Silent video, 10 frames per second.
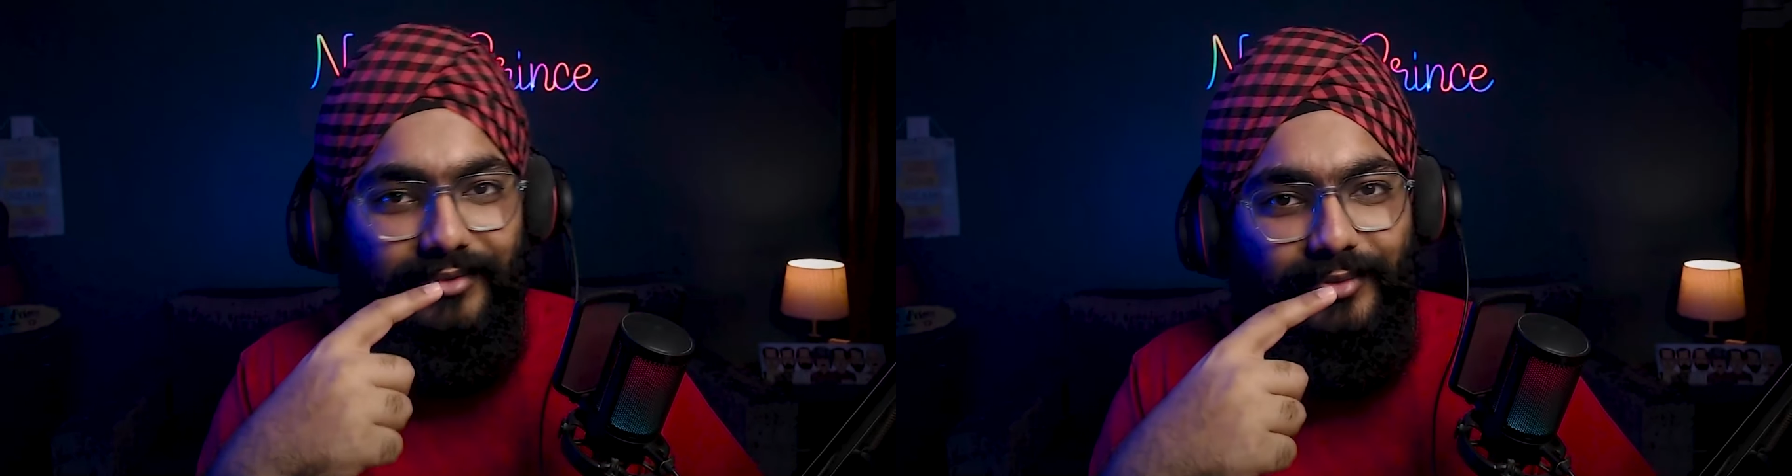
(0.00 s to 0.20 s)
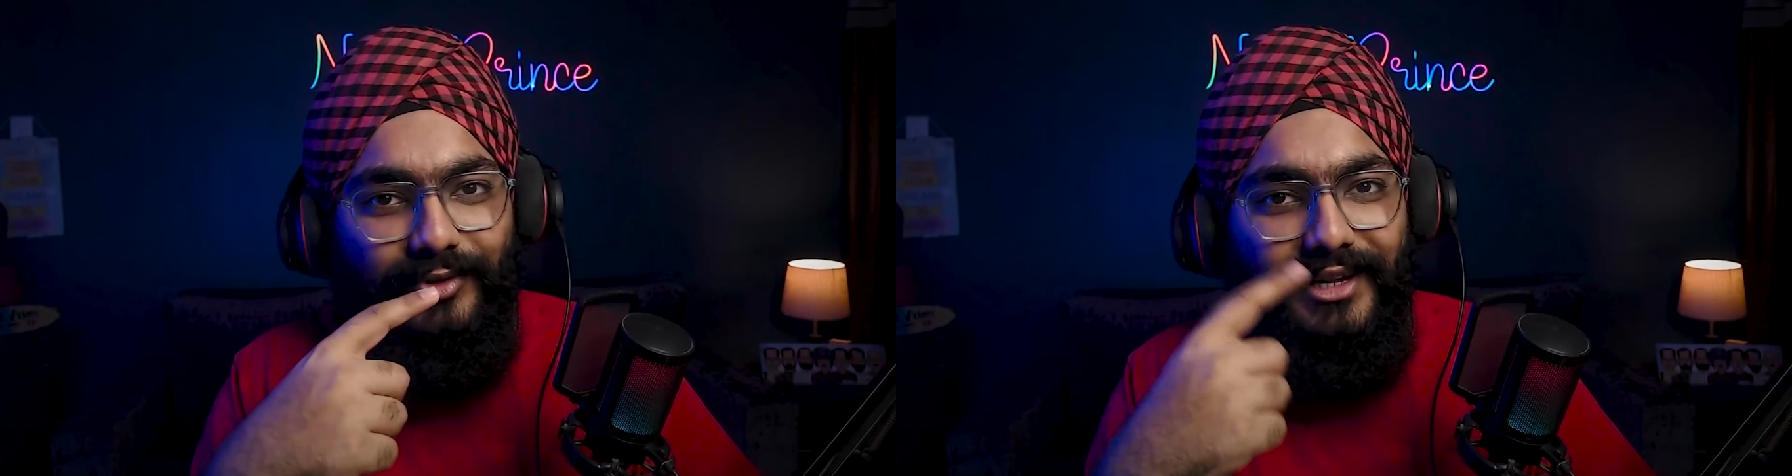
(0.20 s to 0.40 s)

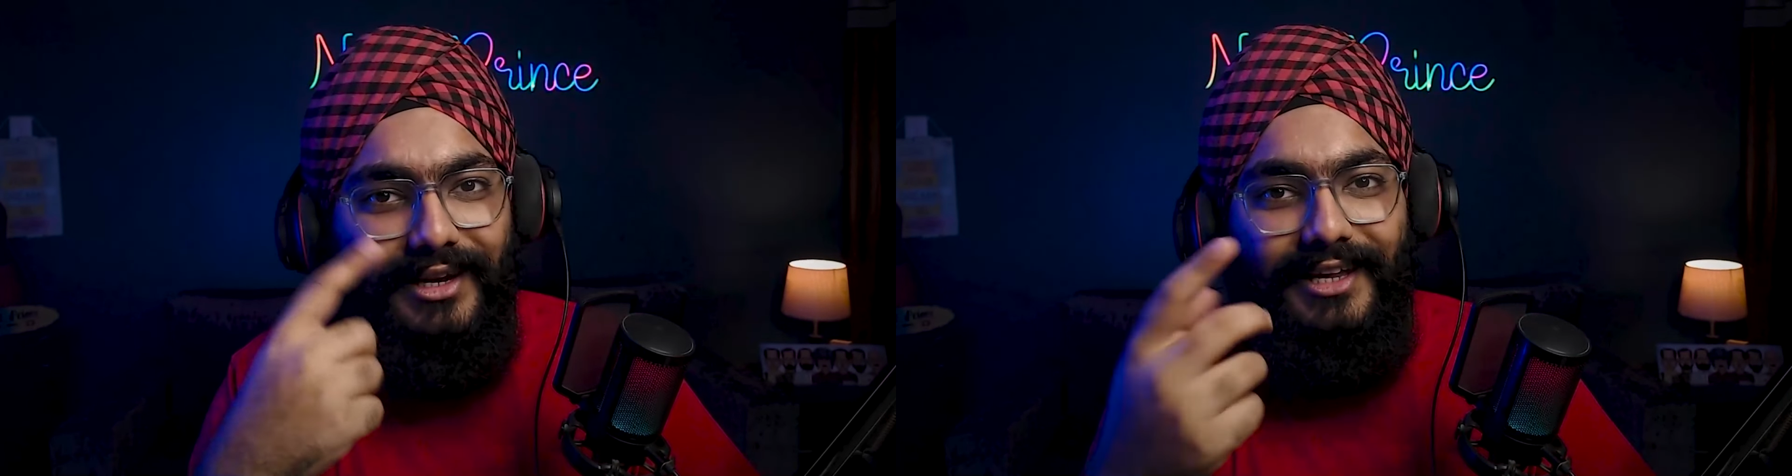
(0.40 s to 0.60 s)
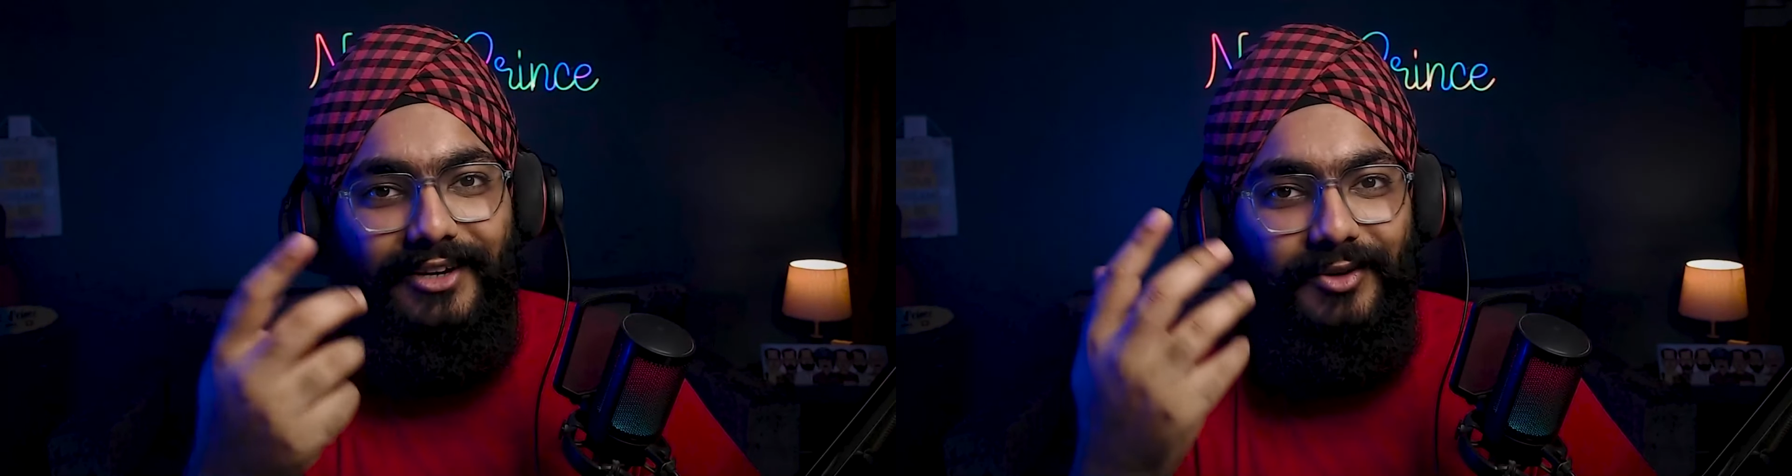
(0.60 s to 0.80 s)
put the
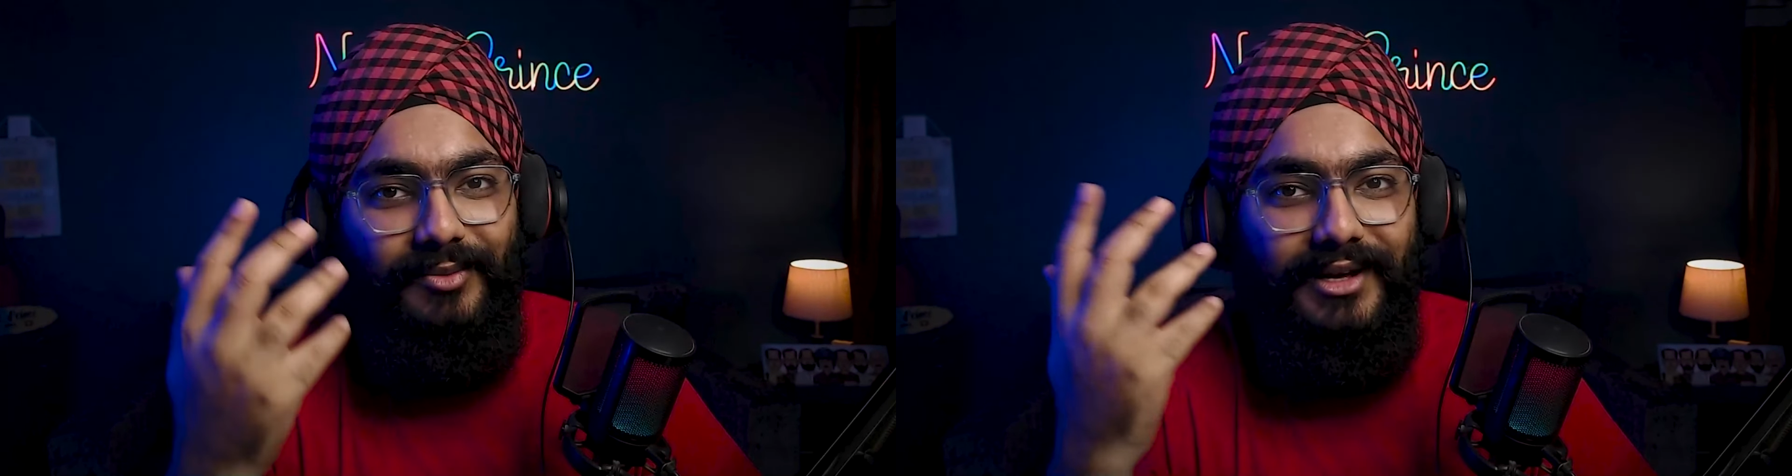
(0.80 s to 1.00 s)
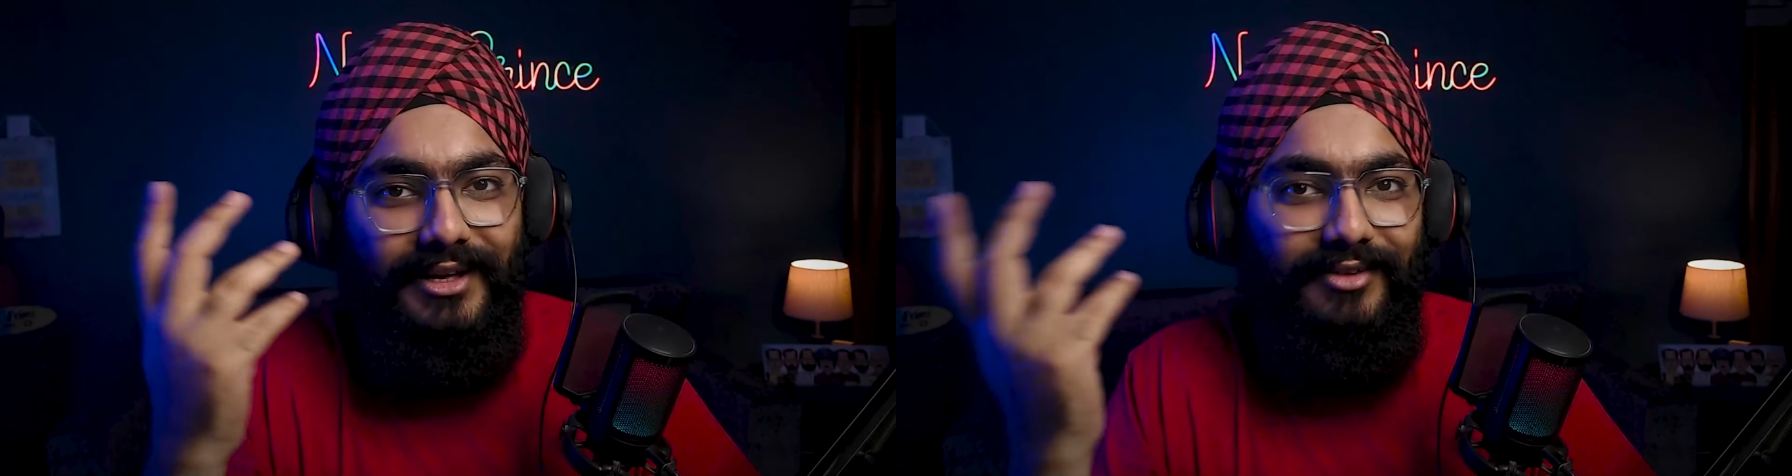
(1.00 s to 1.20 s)
link to
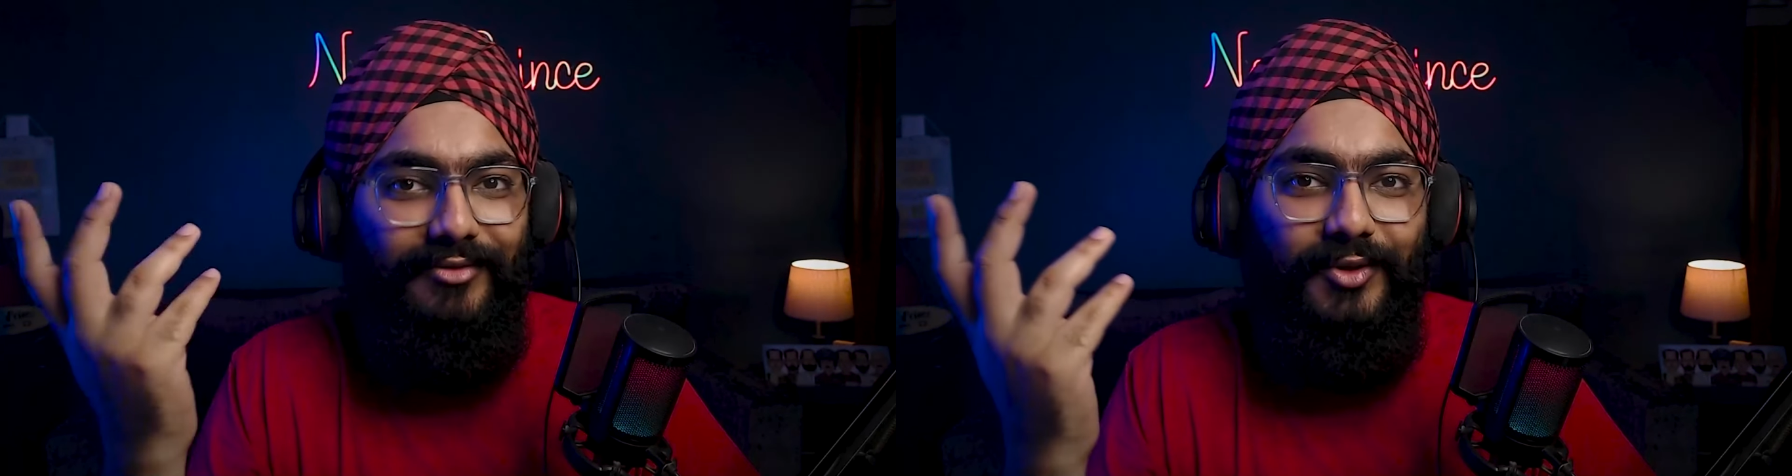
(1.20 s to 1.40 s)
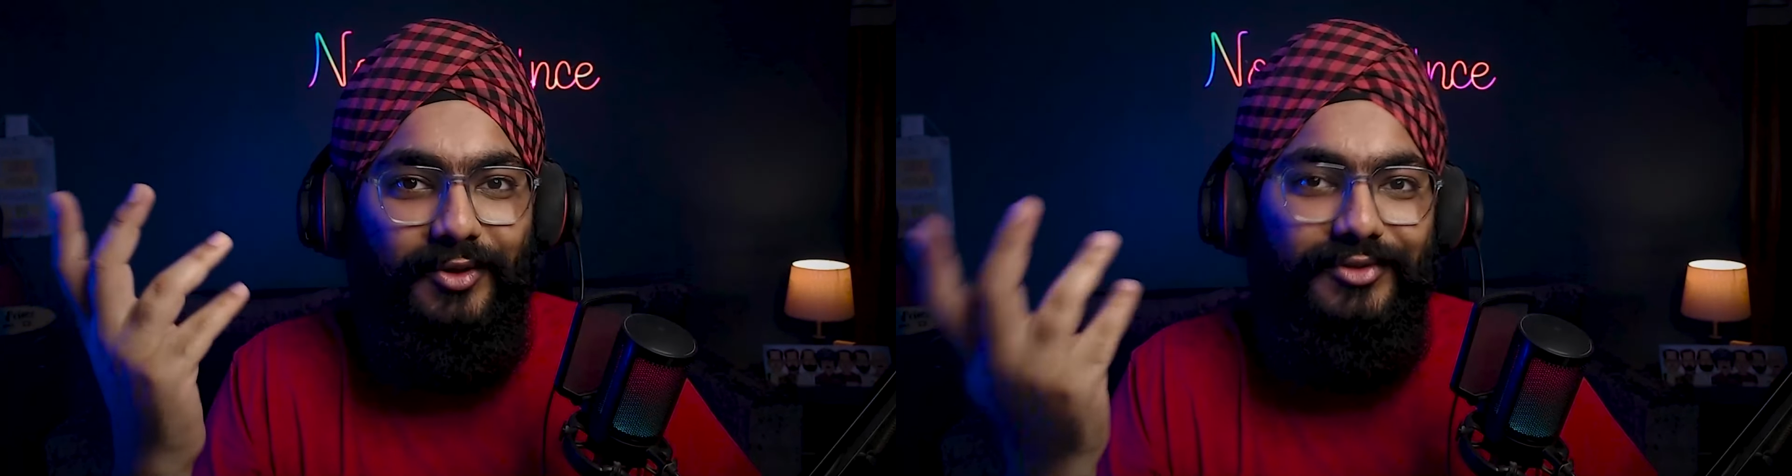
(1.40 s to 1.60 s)
my
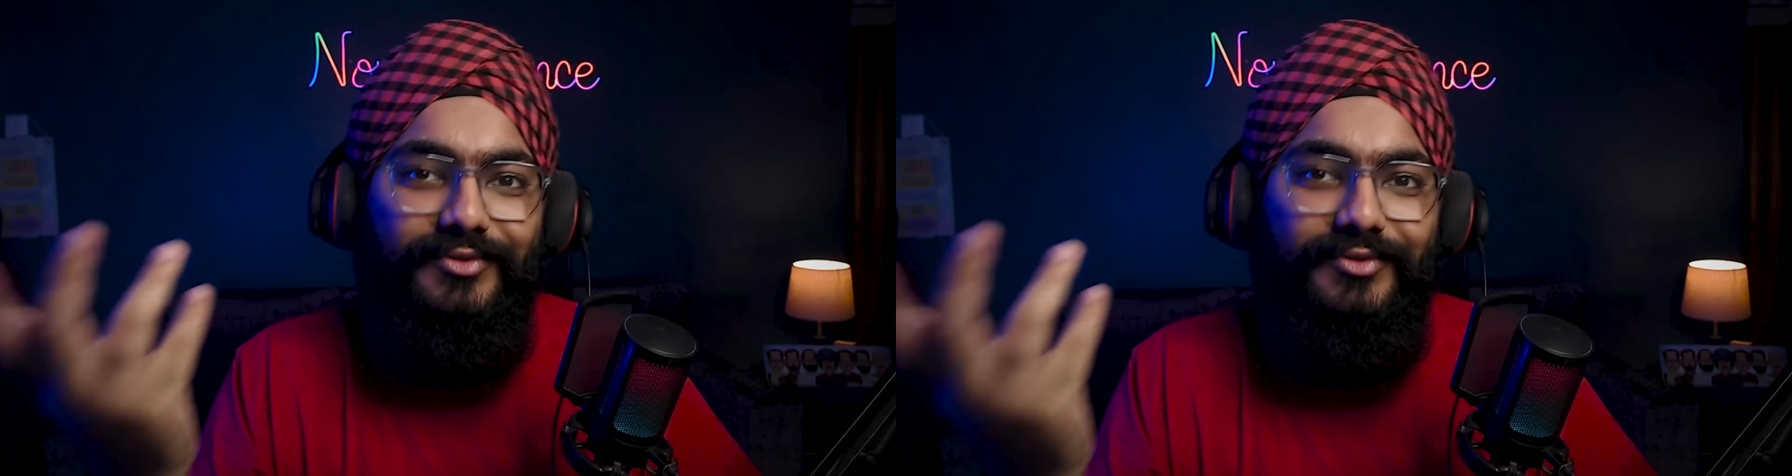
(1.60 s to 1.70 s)
review also